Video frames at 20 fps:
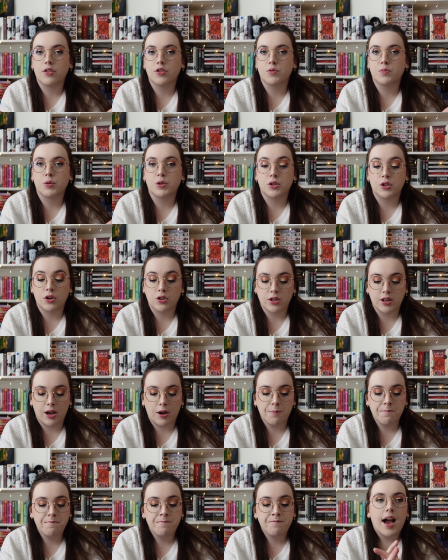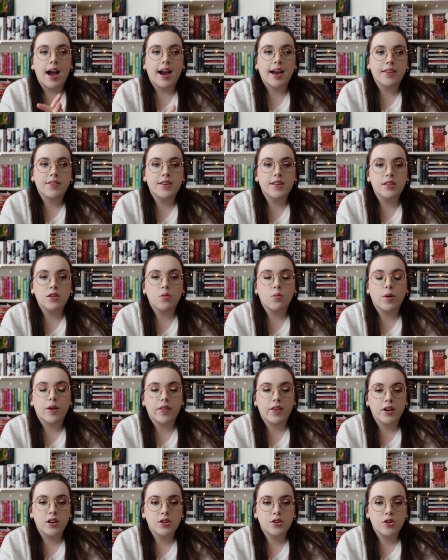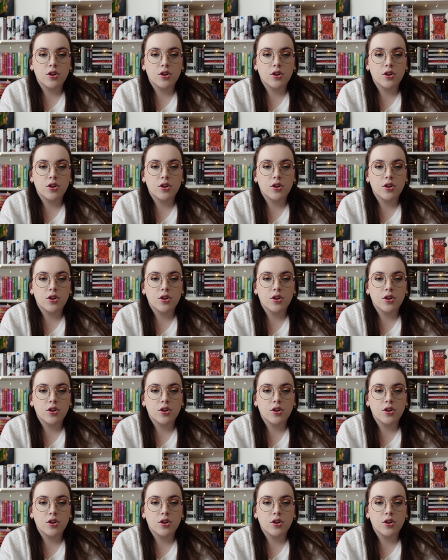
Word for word: this book turned out I think the way that it